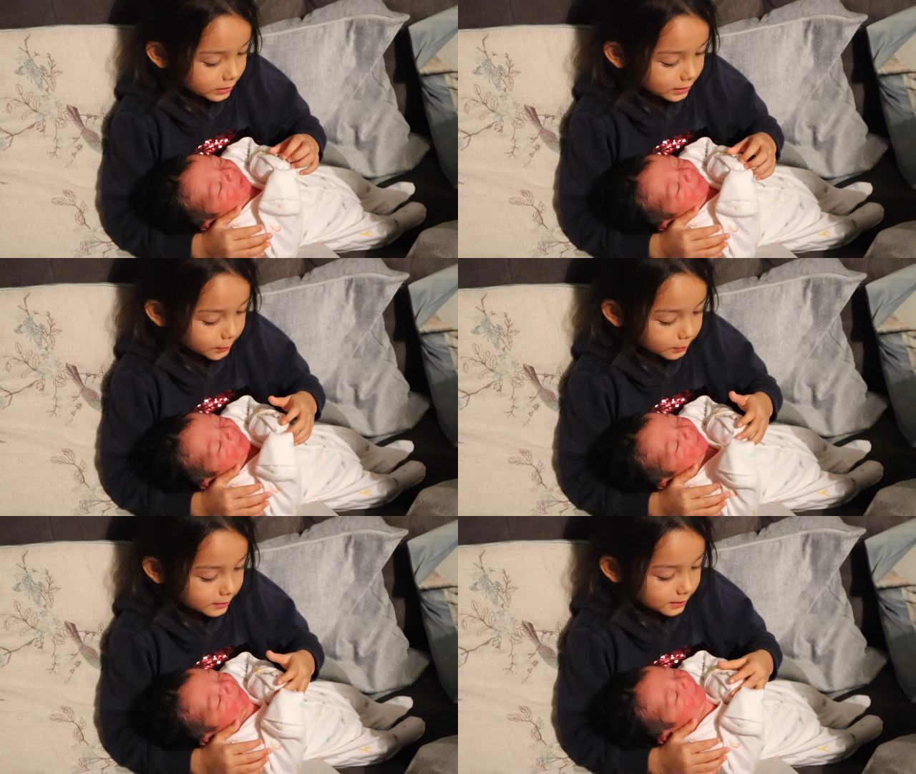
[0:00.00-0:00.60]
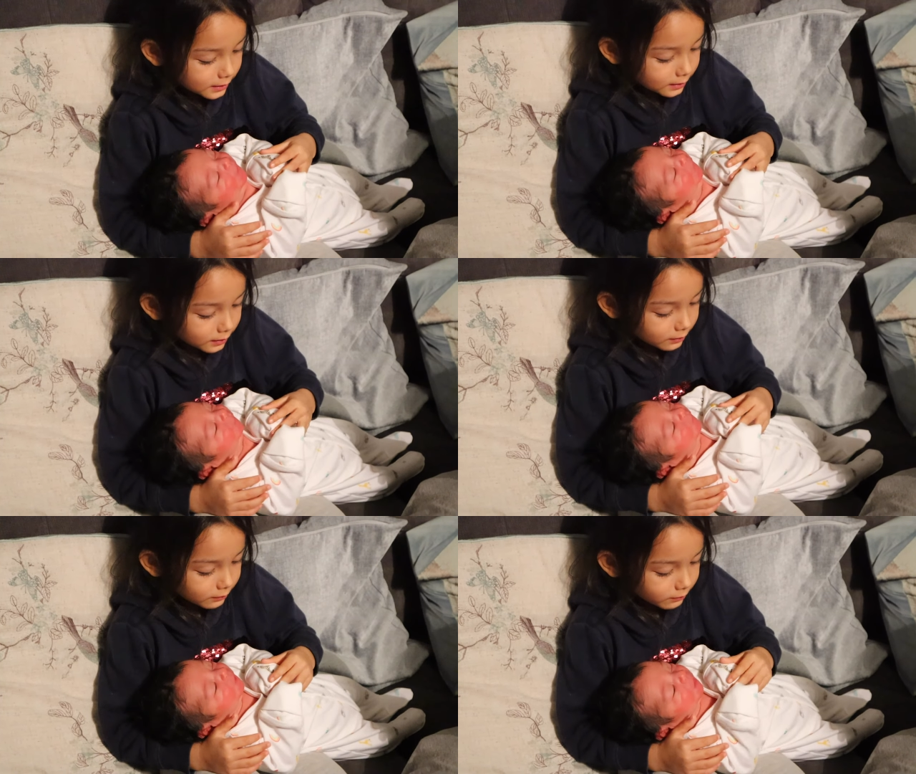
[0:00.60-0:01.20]

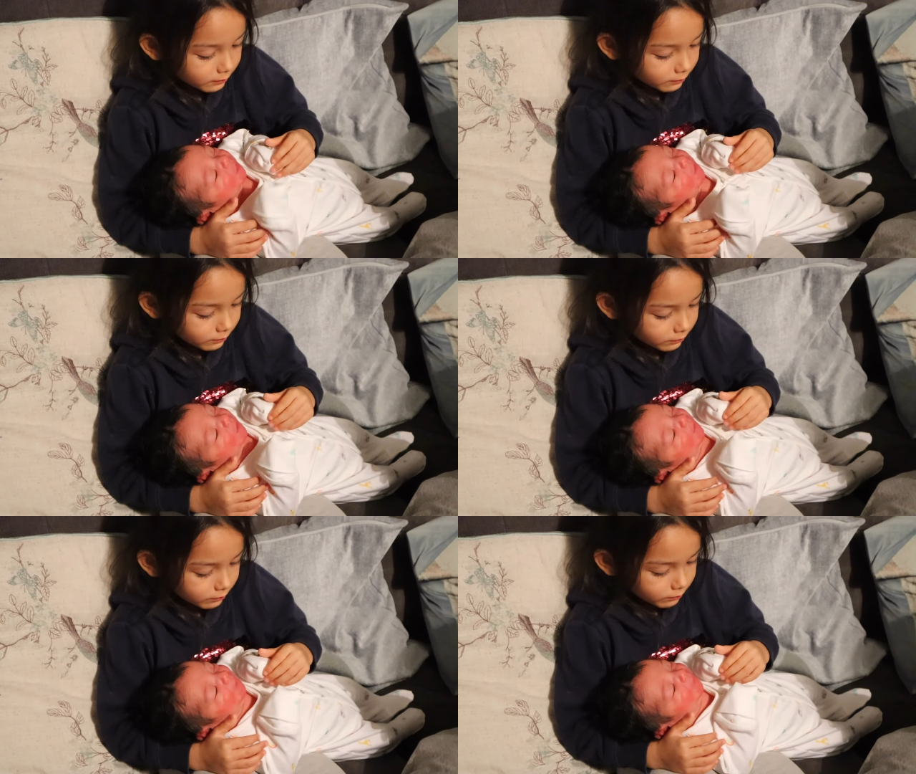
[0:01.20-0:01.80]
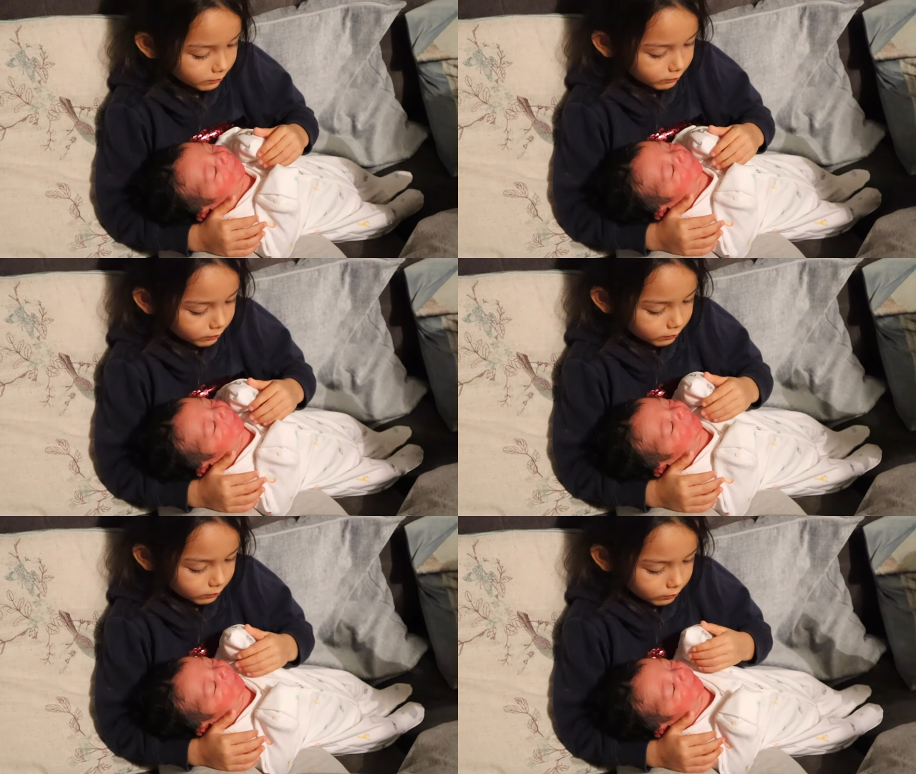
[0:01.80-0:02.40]
(silence)